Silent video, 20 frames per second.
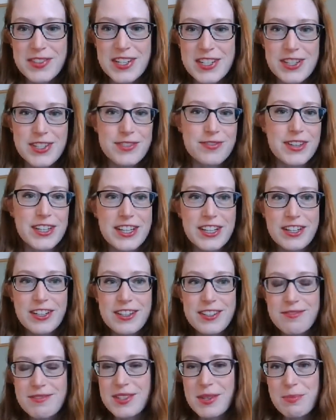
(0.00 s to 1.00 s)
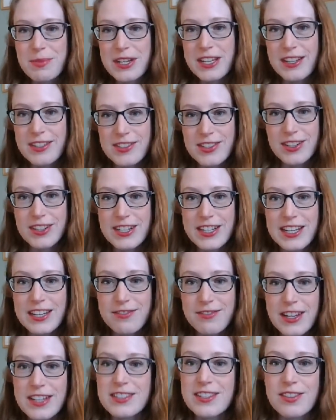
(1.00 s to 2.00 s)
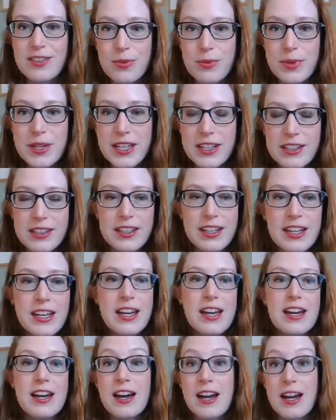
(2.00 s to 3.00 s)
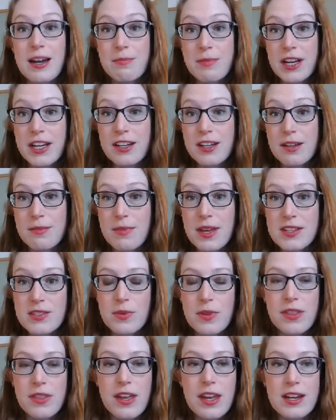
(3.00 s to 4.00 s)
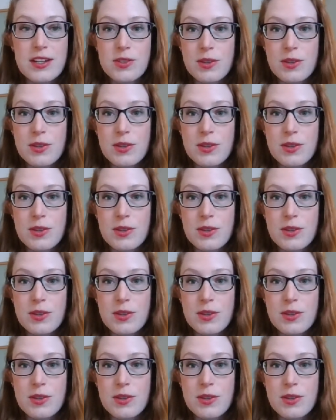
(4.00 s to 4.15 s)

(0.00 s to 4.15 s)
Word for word: I just figured if somebody else already invented the wheel, I'm not going to mess with it.